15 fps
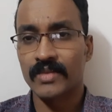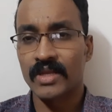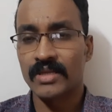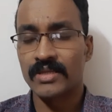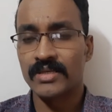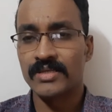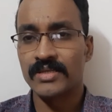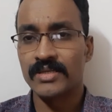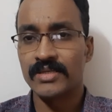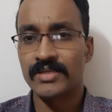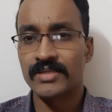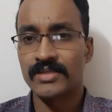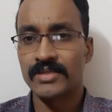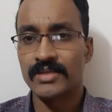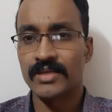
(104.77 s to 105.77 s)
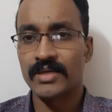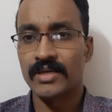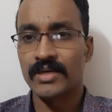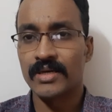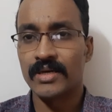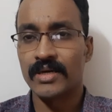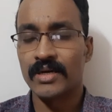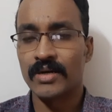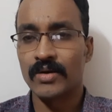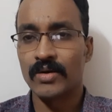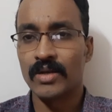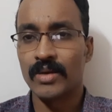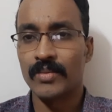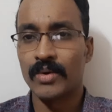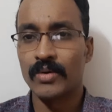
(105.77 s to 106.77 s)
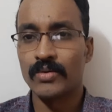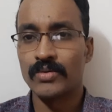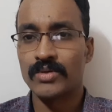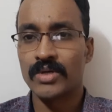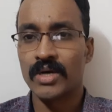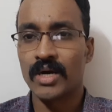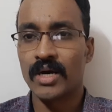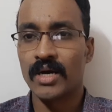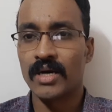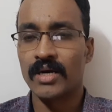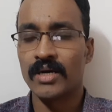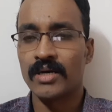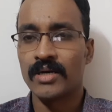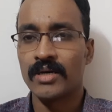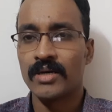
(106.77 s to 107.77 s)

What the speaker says: this is all about a